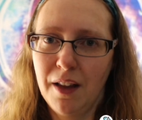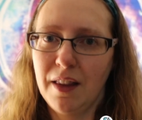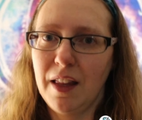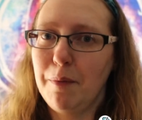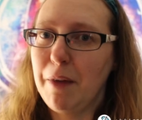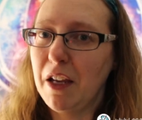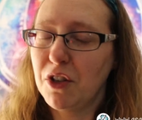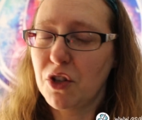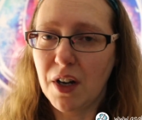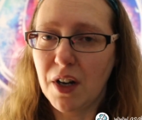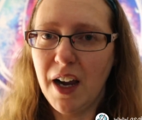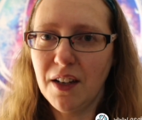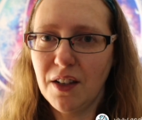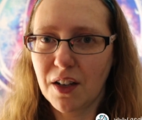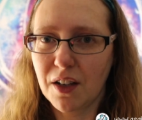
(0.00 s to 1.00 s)
They may
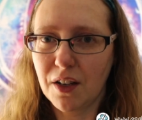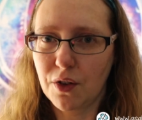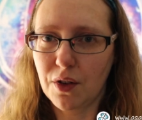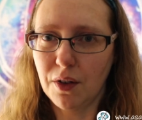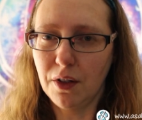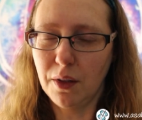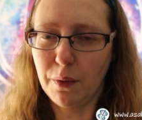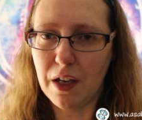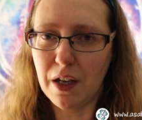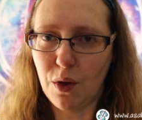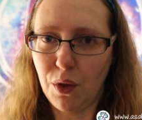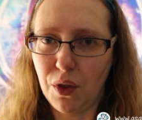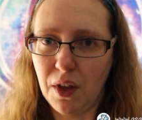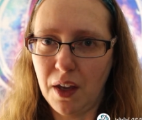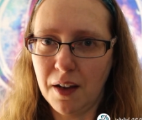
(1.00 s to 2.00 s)
try to control the way
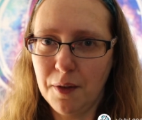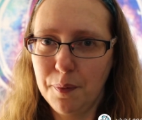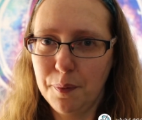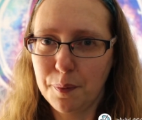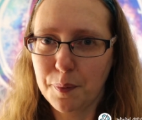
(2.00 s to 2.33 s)
you think,